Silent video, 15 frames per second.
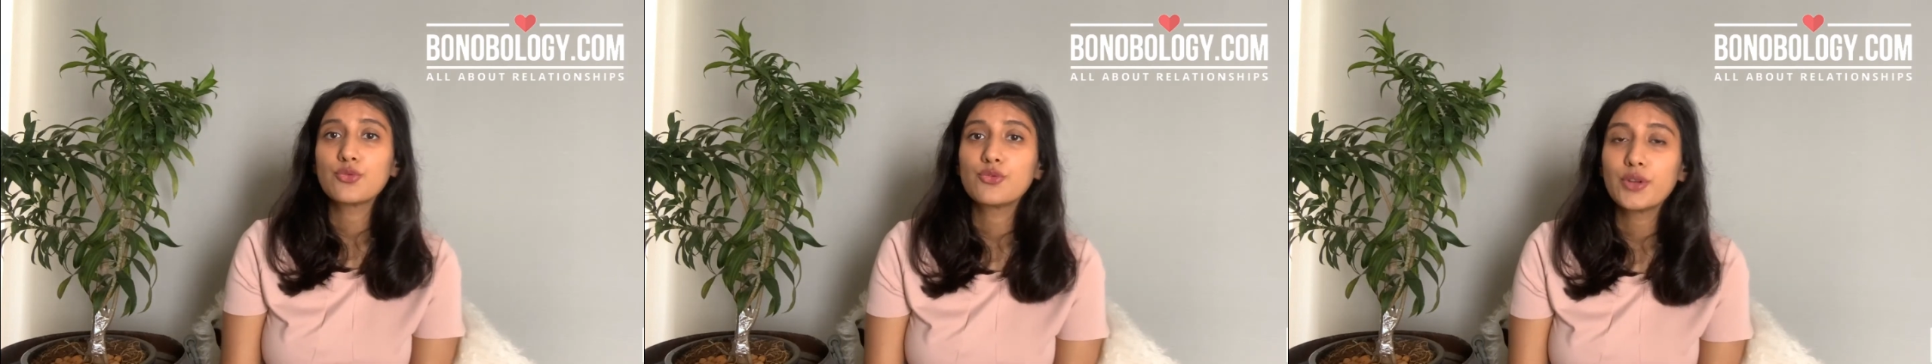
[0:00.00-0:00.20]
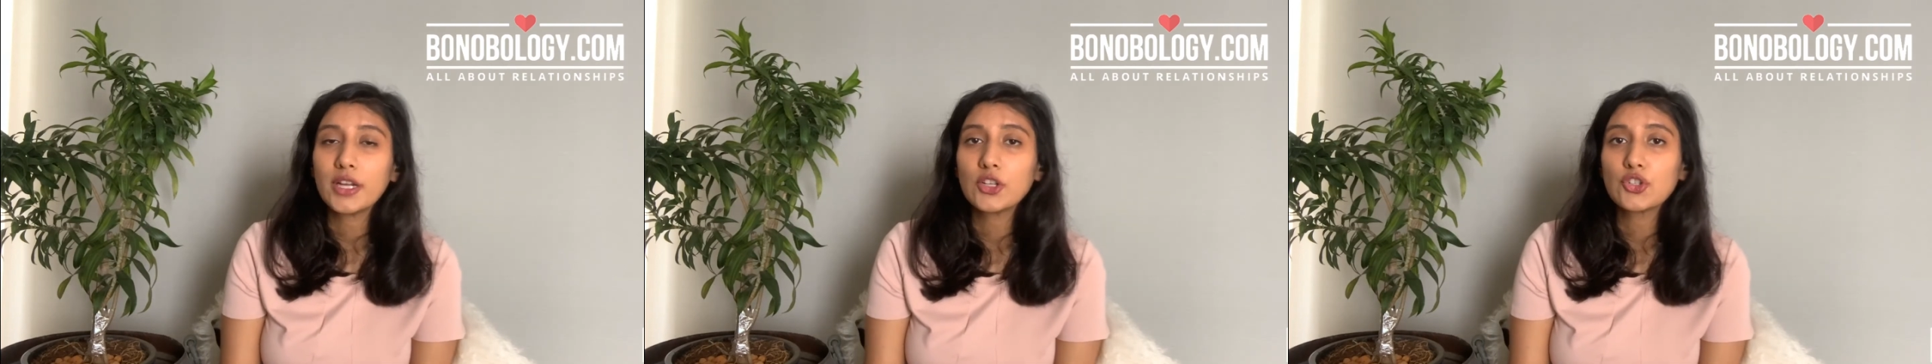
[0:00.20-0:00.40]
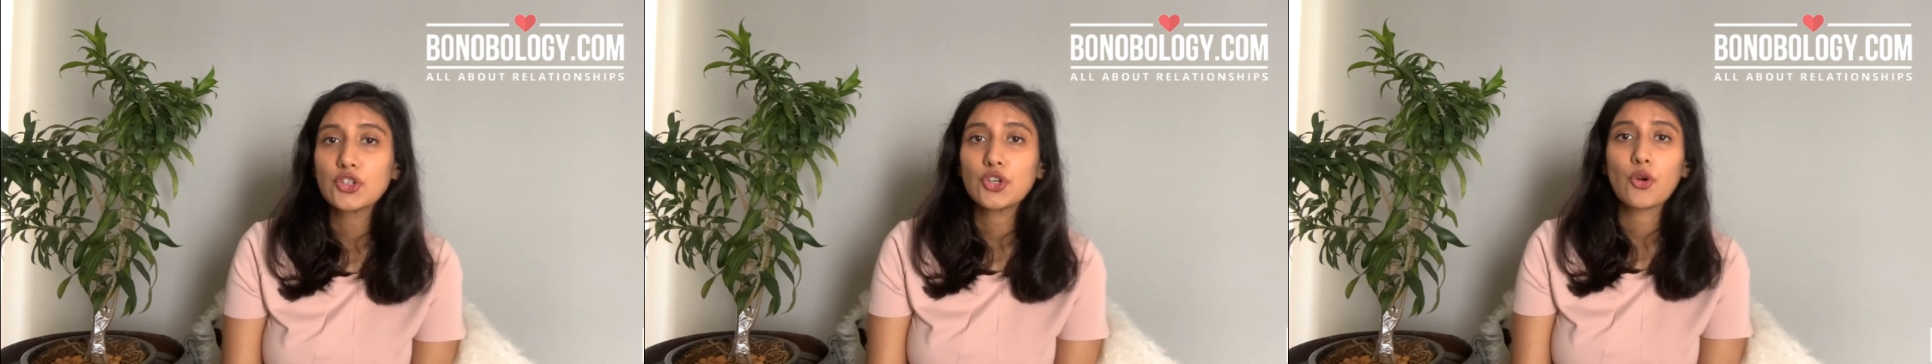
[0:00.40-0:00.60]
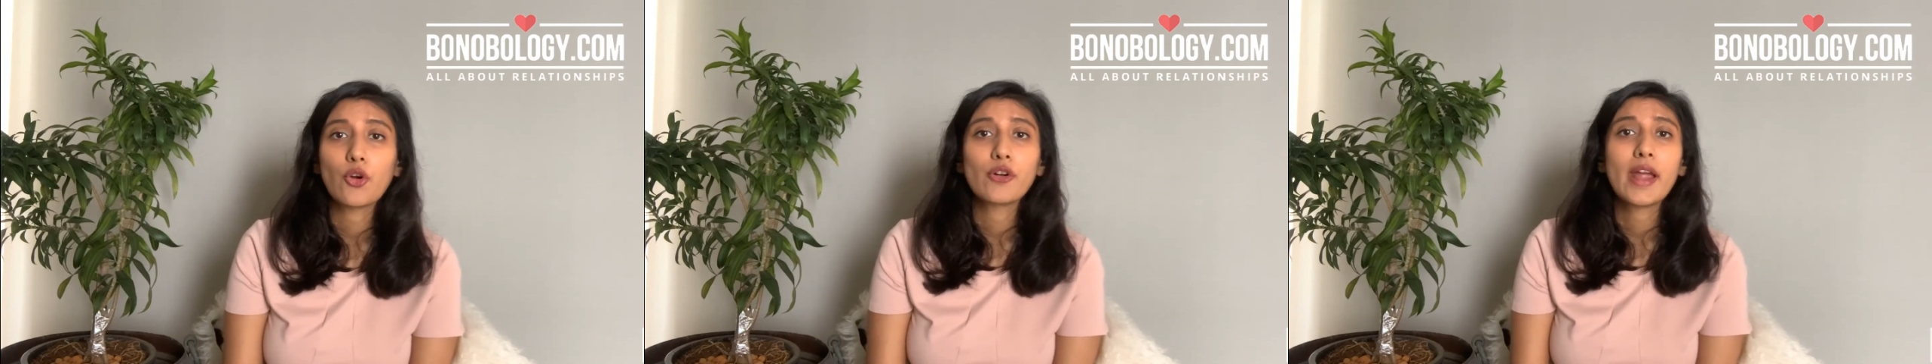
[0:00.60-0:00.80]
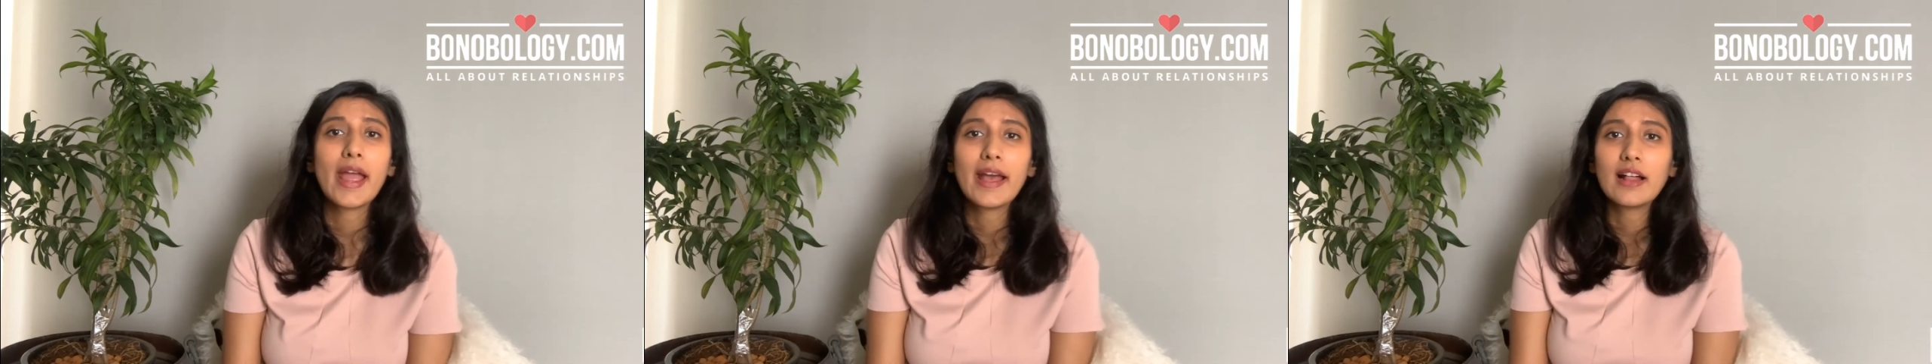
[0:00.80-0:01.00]
reach
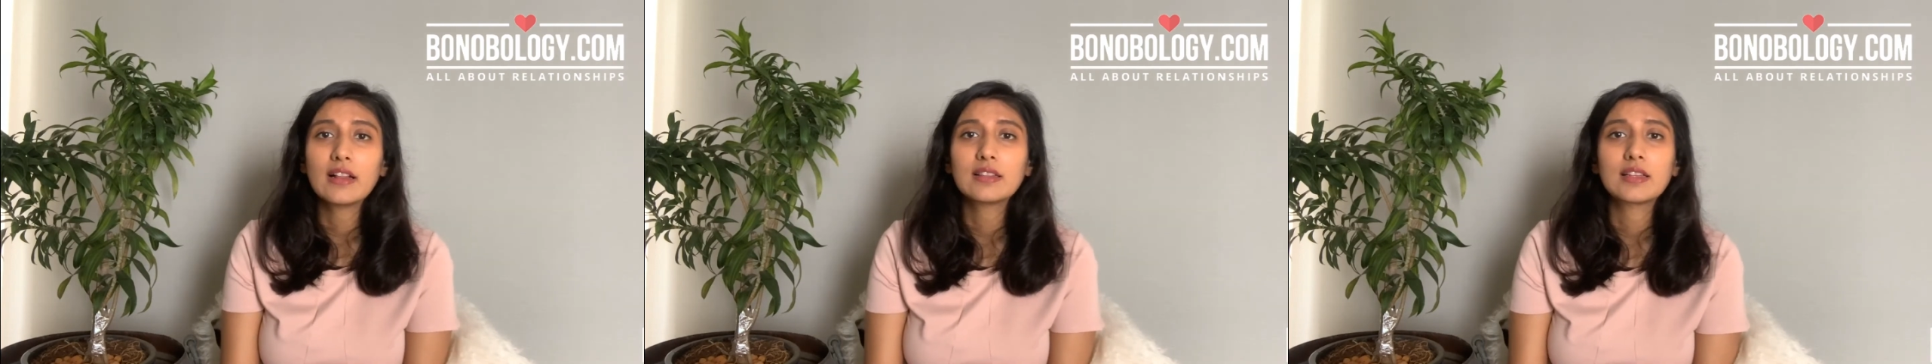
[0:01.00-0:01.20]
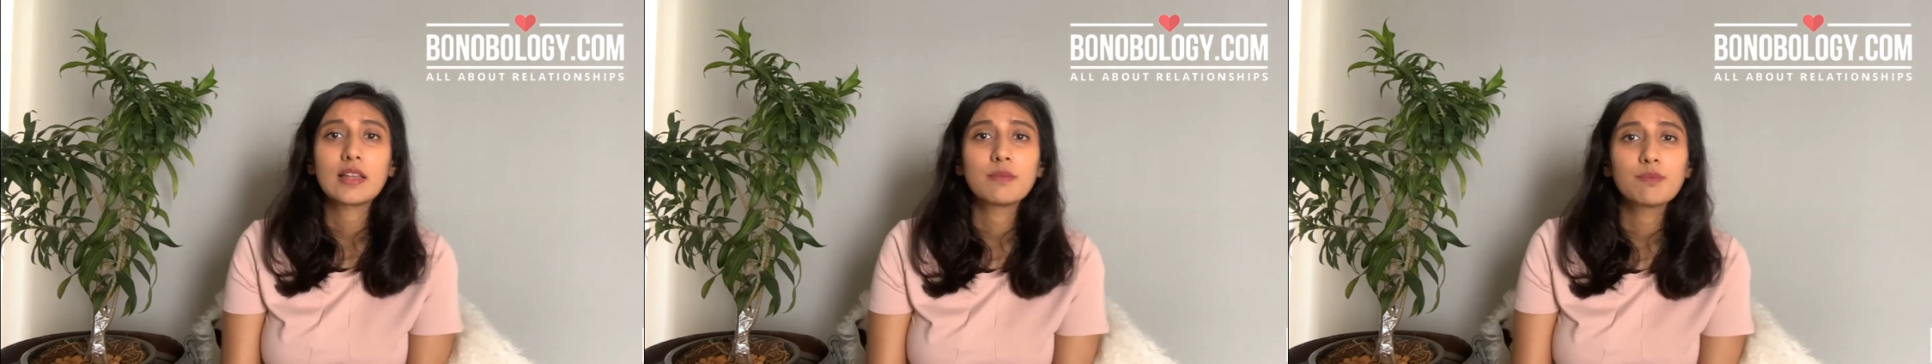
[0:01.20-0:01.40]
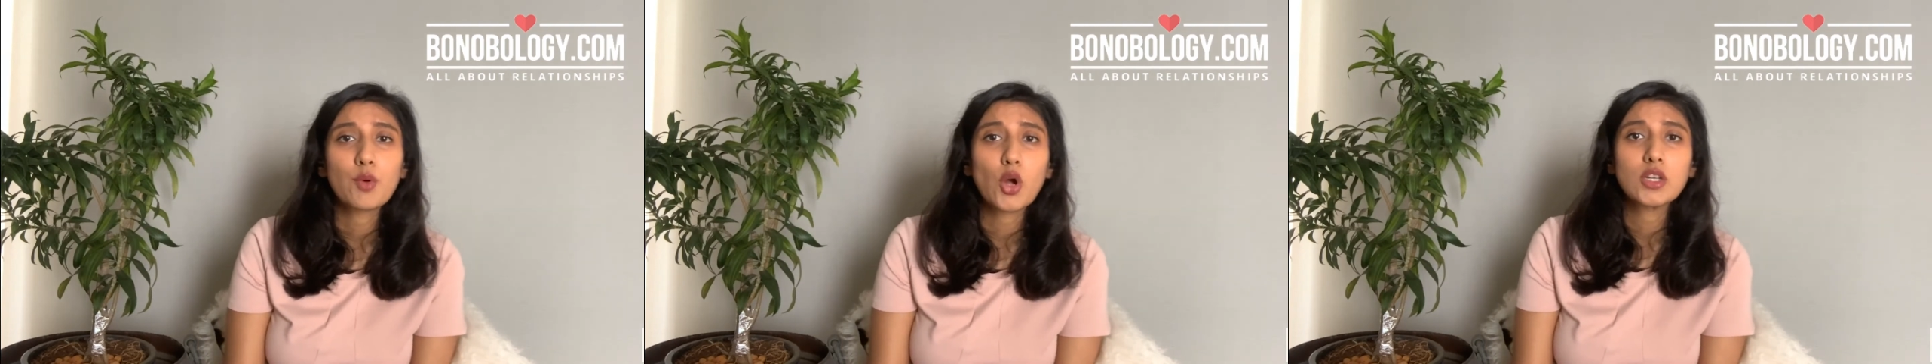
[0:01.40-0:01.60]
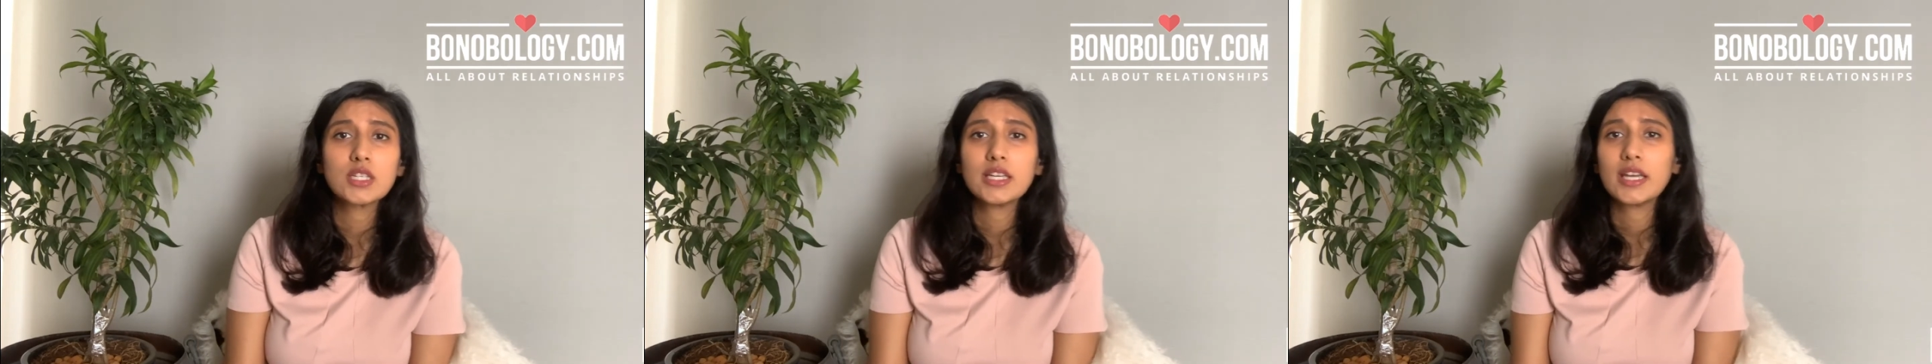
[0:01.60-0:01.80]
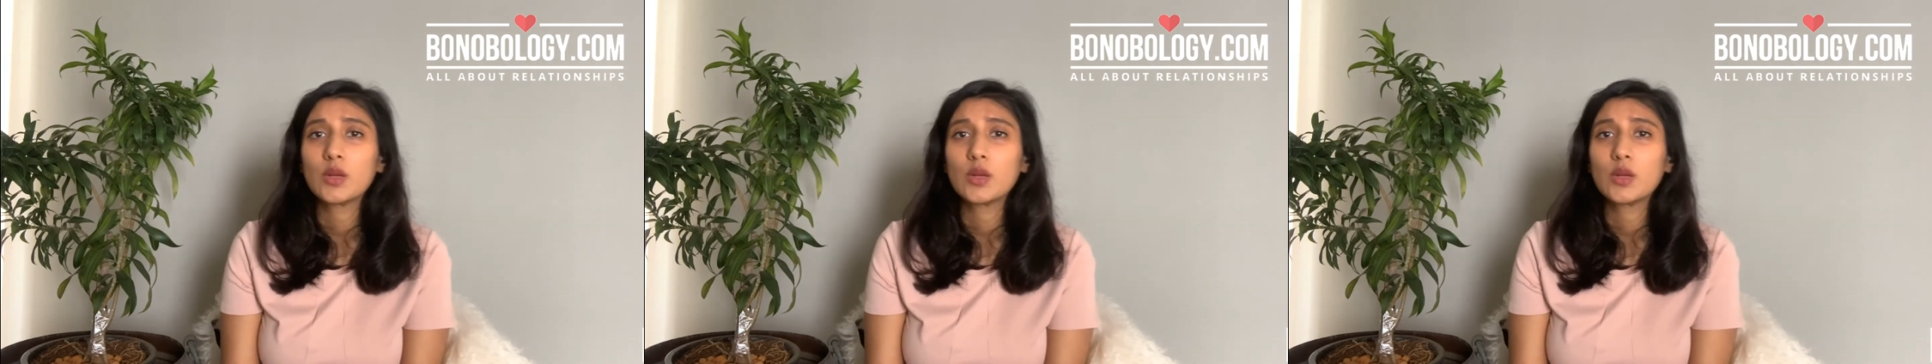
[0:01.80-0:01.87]
your health and body